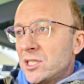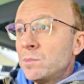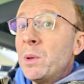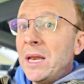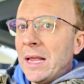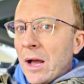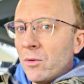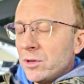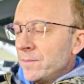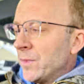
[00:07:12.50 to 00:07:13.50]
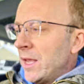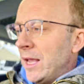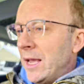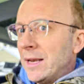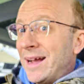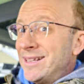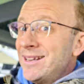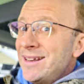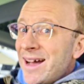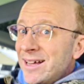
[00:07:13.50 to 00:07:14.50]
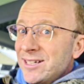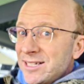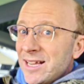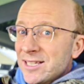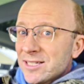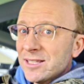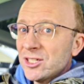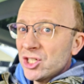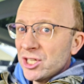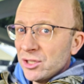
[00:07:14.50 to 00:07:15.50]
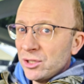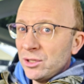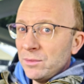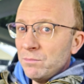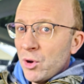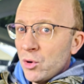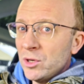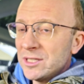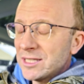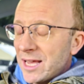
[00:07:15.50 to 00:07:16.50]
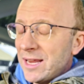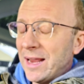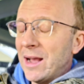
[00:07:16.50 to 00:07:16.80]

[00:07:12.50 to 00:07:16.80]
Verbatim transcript: spinning out. And I did not test the chill mode setting.